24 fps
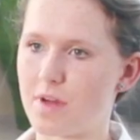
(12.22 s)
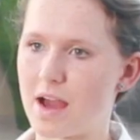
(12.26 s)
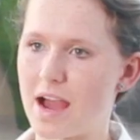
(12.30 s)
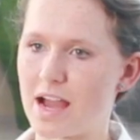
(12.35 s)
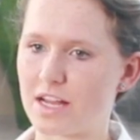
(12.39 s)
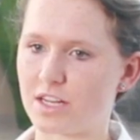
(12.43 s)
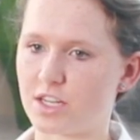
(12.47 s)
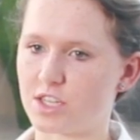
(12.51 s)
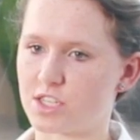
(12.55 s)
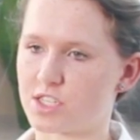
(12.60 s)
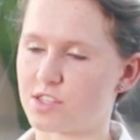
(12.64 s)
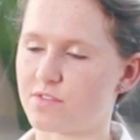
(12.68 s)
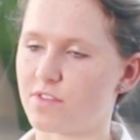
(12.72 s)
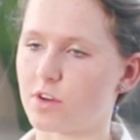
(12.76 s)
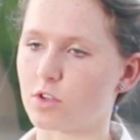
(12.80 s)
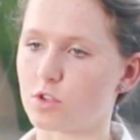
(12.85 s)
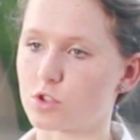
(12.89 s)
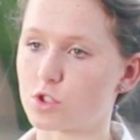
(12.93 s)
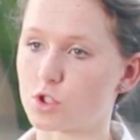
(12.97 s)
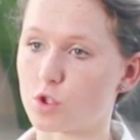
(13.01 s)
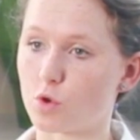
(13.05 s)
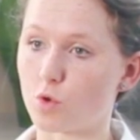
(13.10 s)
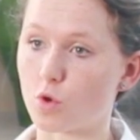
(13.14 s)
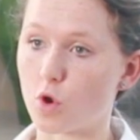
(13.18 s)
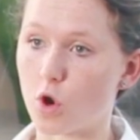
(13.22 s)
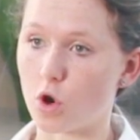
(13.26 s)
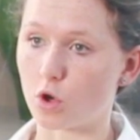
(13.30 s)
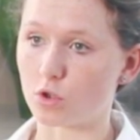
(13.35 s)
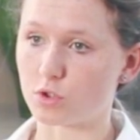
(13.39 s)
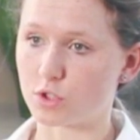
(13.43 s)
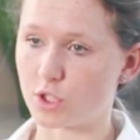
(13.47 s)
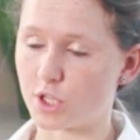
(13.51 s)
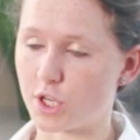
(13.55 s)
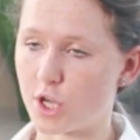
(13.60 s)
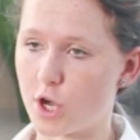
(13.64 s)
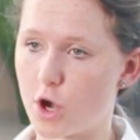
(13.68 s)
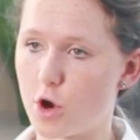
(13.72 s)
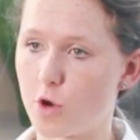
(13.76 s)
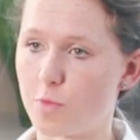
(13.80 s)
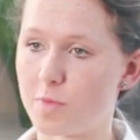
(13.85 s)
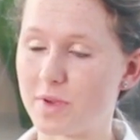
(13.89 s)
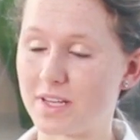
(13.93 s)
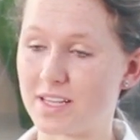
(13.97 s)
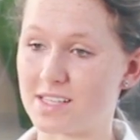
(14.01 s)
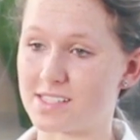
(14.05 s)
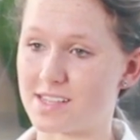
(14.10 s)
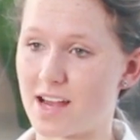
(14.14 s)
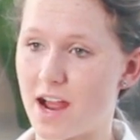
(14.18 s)
I just felt so called to go
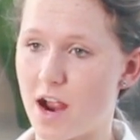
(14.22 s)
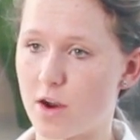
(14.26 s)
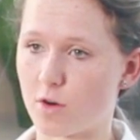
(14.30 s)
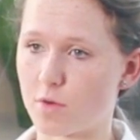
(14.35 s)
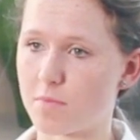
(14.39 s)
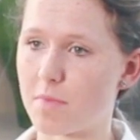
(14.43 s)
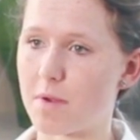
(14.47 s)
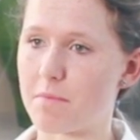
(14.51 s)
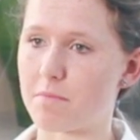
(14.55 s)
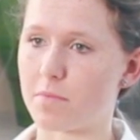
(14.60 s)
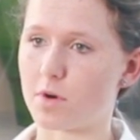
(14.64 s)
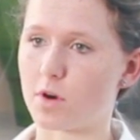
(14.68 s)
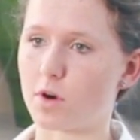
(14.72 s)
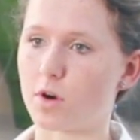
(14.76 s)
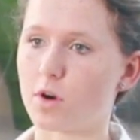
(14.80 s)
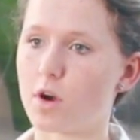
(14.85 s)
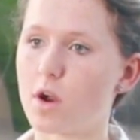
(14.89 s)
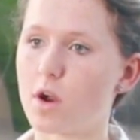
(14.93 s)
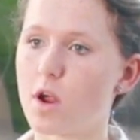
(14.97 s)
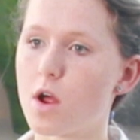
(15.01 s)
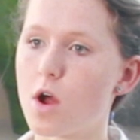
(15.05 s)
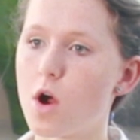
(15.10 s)
because I remember